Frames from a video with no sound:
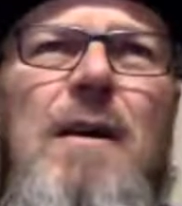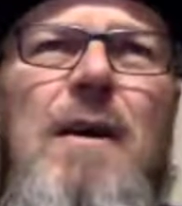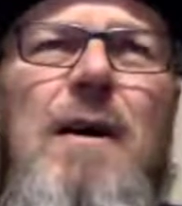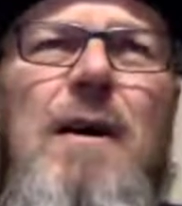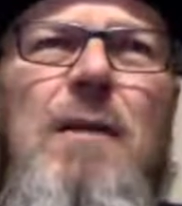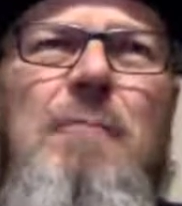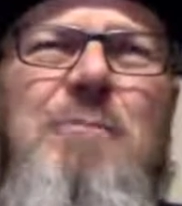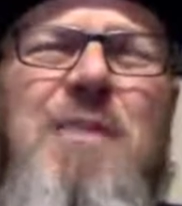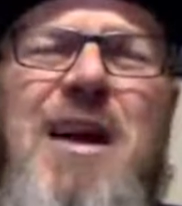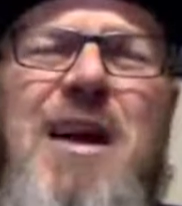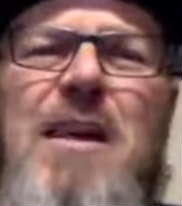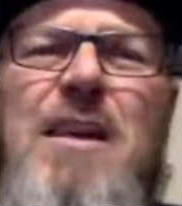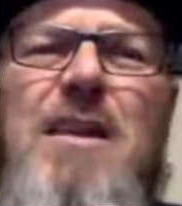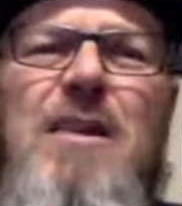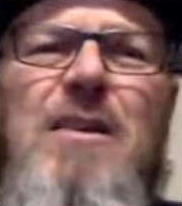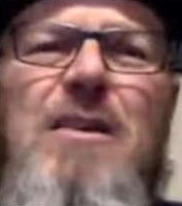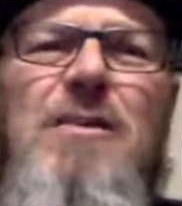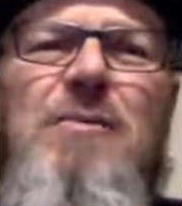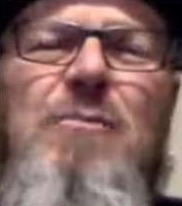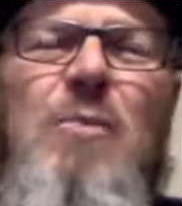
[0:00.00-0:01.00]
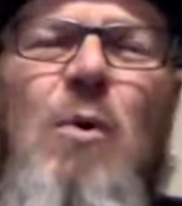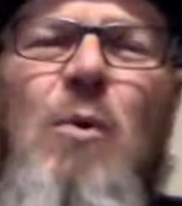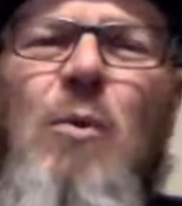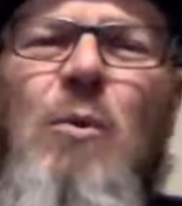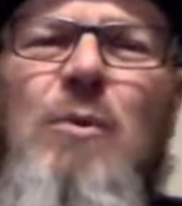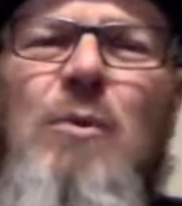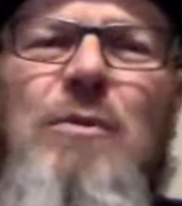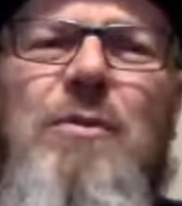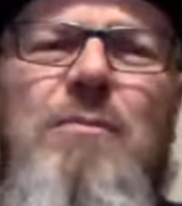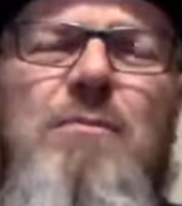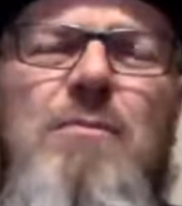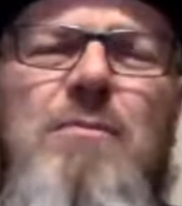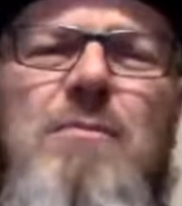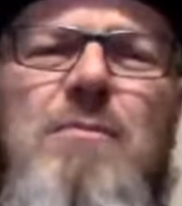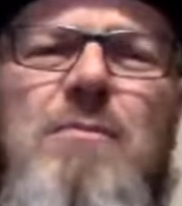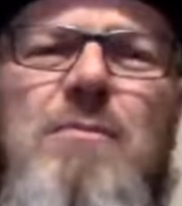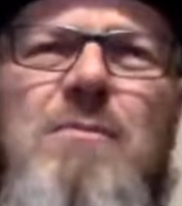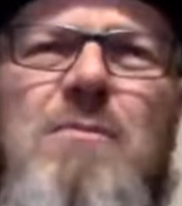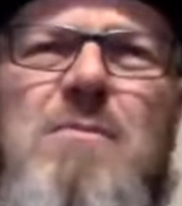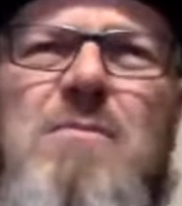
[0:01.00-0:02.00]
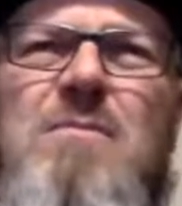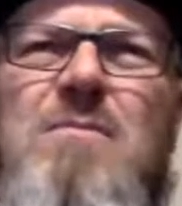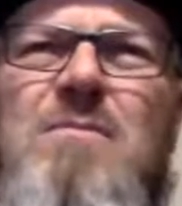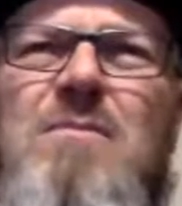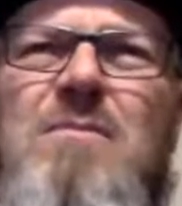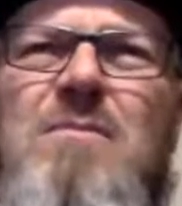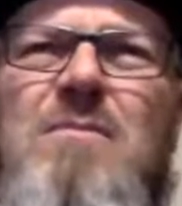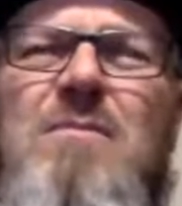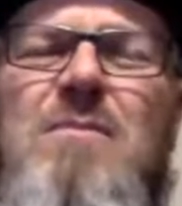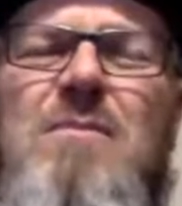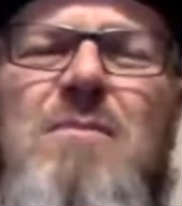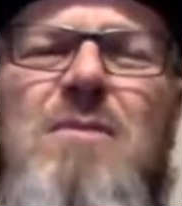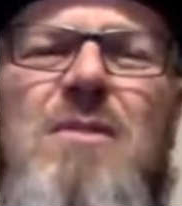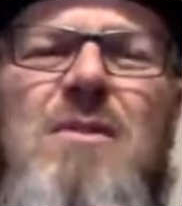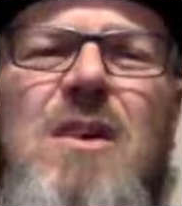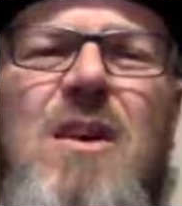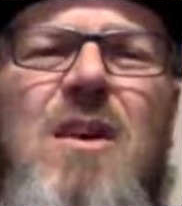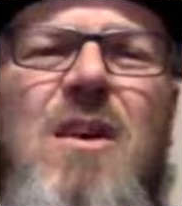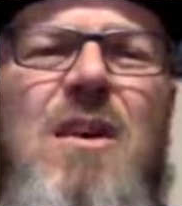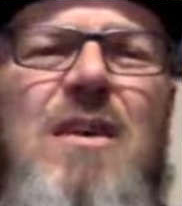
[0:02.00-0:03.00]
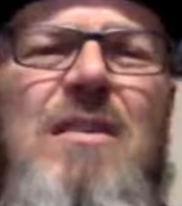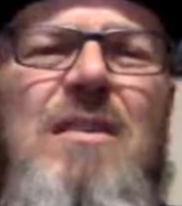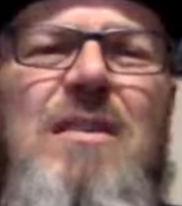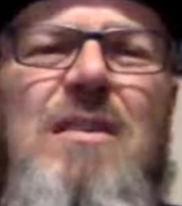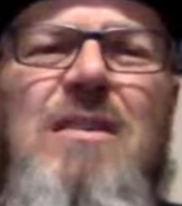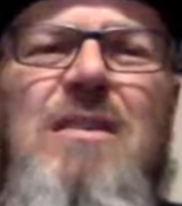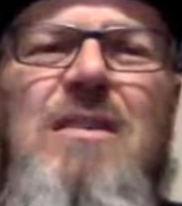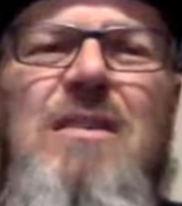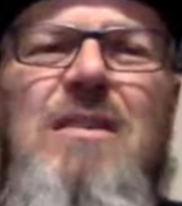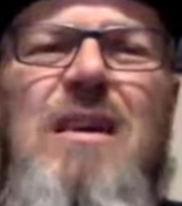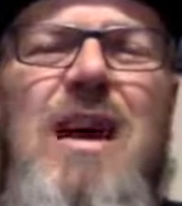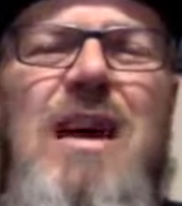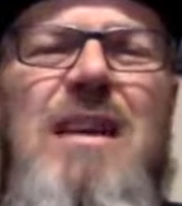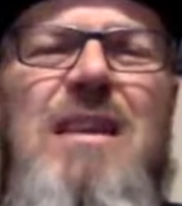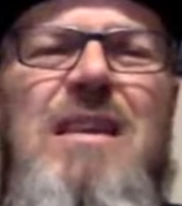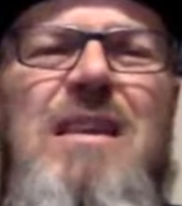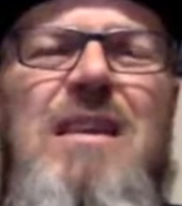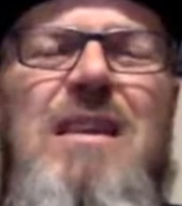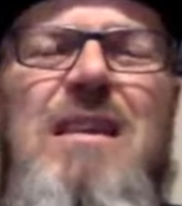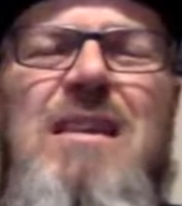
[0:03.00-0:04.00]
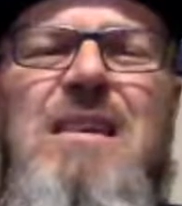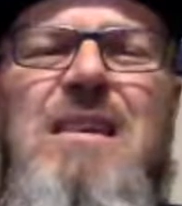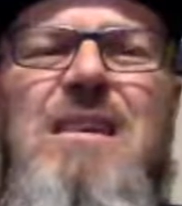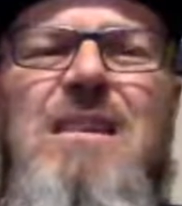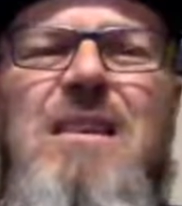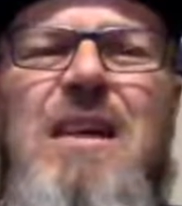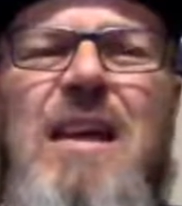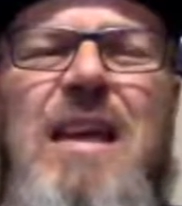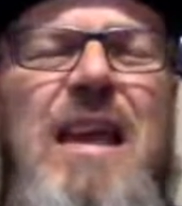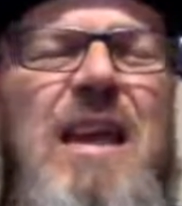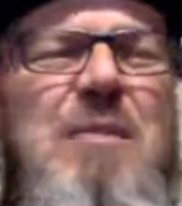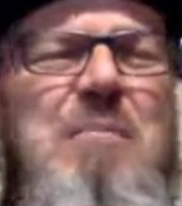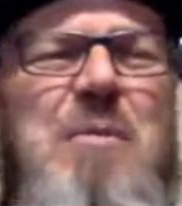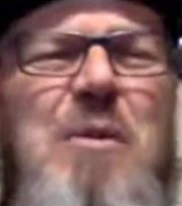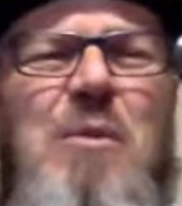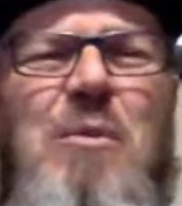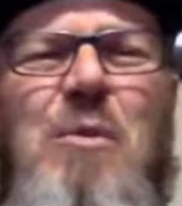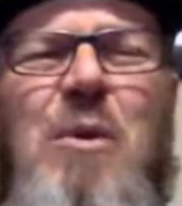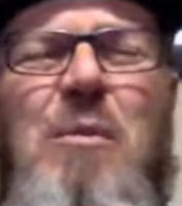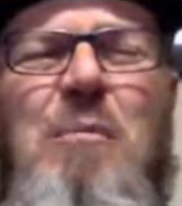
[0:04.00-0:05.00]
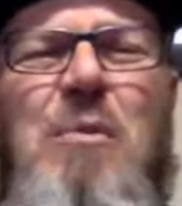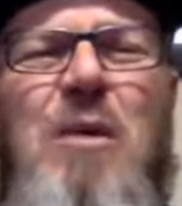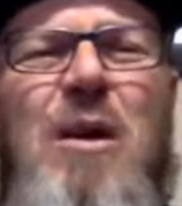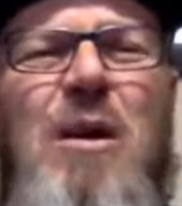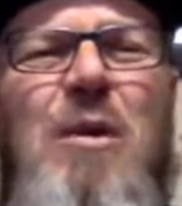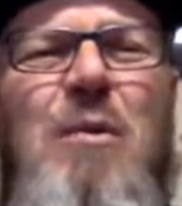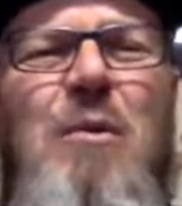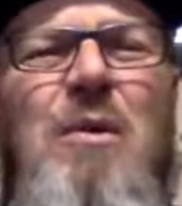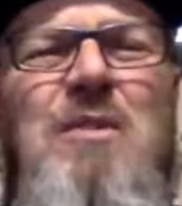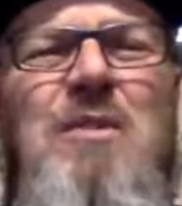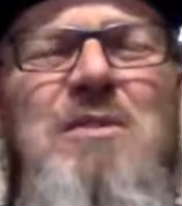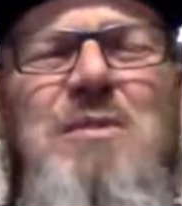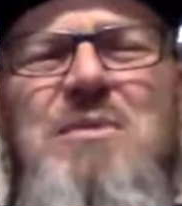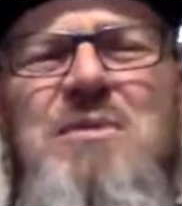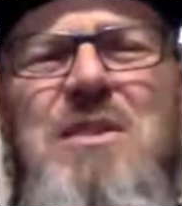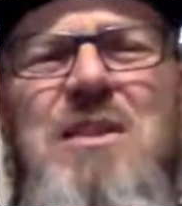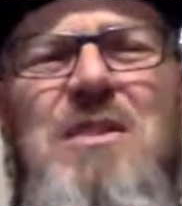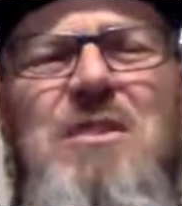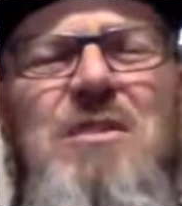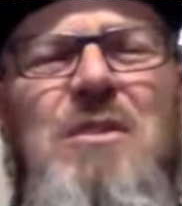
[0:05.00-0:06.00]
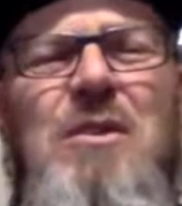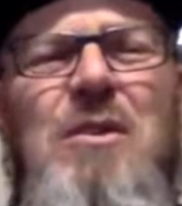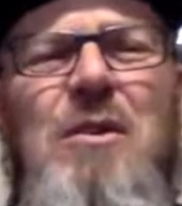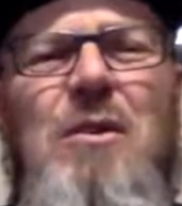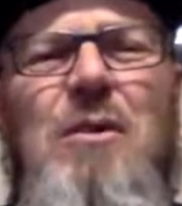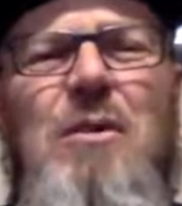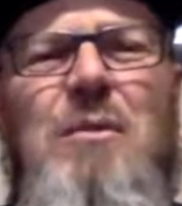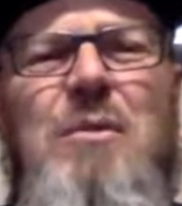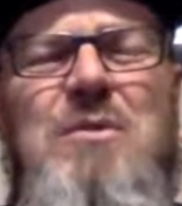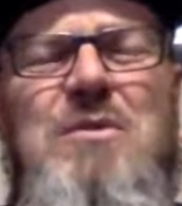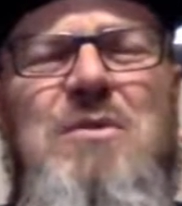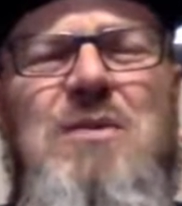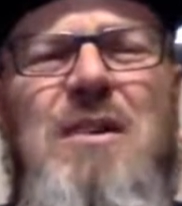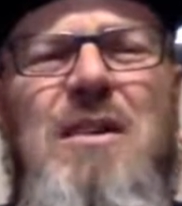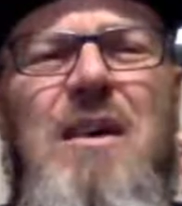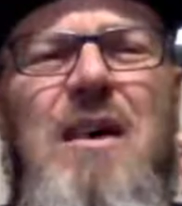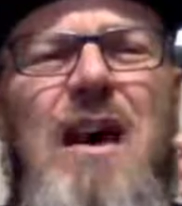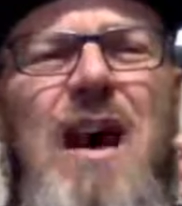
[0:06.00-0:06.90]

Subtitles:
I had an old Honda 90. I can't remember what model it was. It was Enduro.